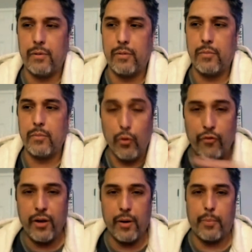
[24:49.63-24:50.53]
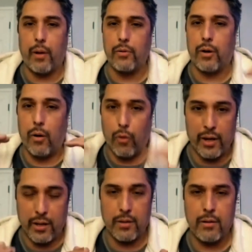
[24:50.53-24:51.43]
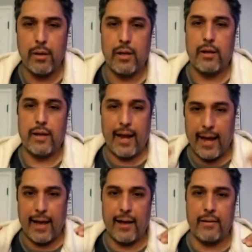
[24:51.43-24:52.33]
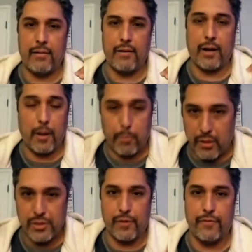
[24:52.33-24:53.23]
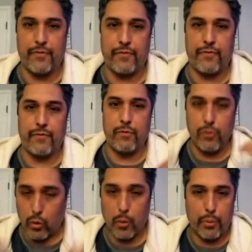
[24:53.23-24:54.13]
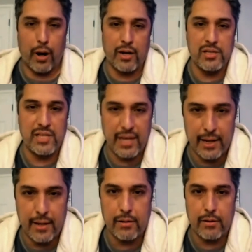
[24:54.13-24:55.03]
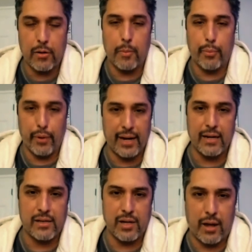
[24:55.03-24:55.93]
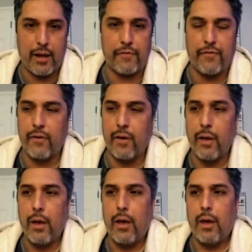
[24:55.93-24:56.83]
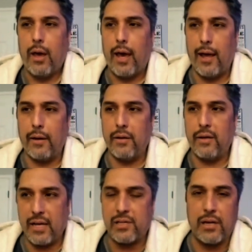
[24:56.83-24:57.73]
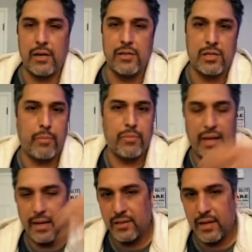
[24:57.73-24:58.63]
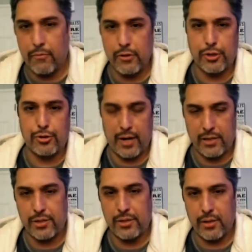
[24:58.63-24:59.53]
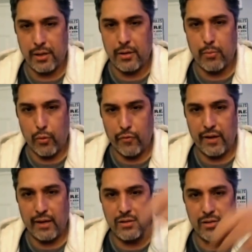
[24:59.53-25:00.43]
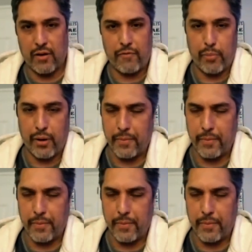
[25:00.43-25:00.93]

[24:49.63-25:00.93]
movie about Hawaii that had like a bunch of local brothers in it, bringing it to life. And yes, there's some things that were stretched in the movie and stuff, but